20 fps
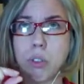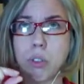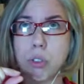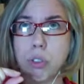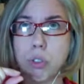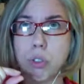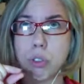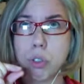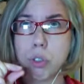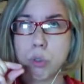
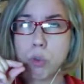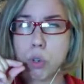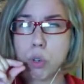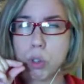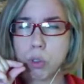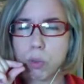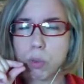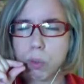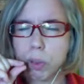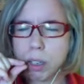do
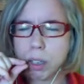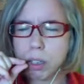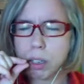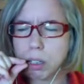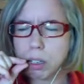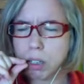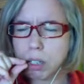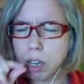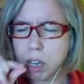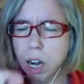your
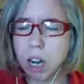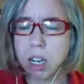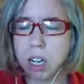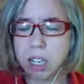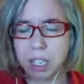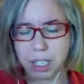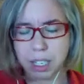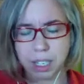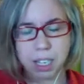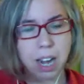
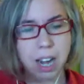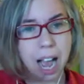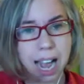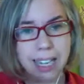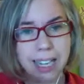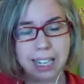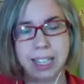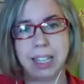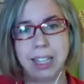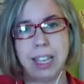darndest not
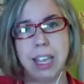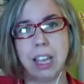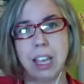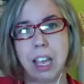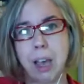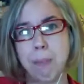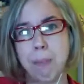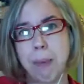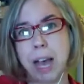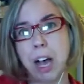to think
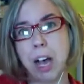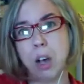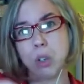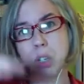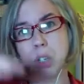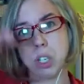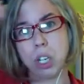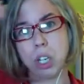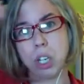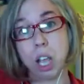about
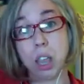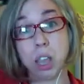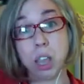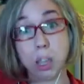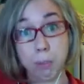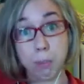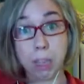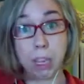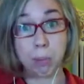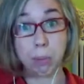the
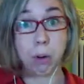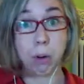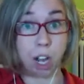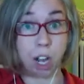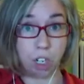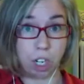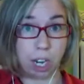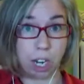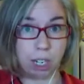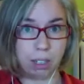big
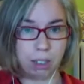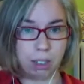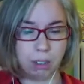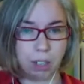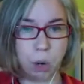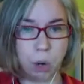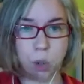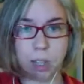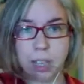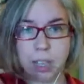project.
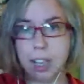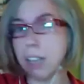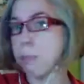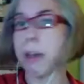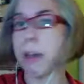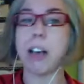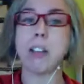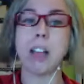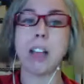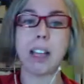Don't think
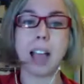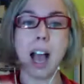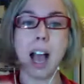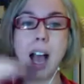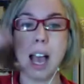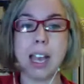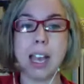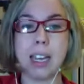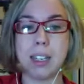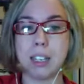about like,
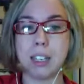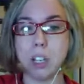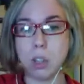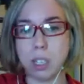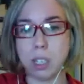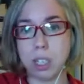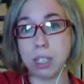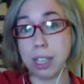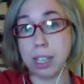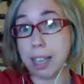this
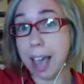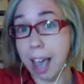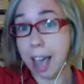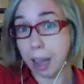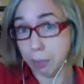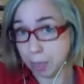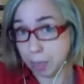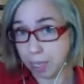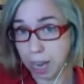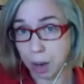is the gap.
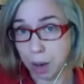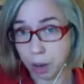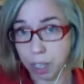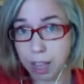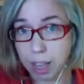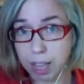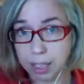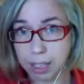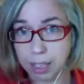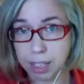This is Ira
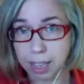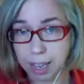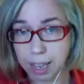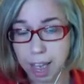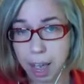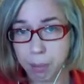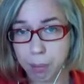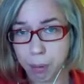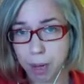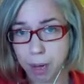Glass's The
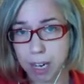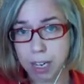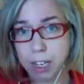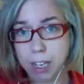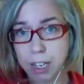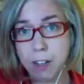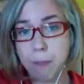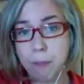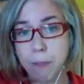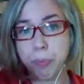Gap, right?
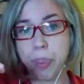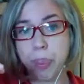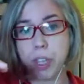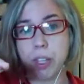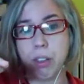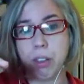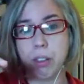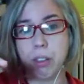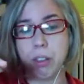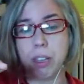
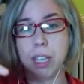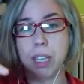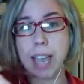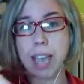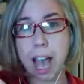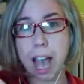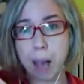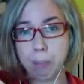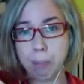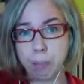The
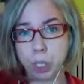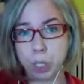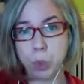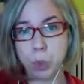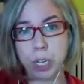gap between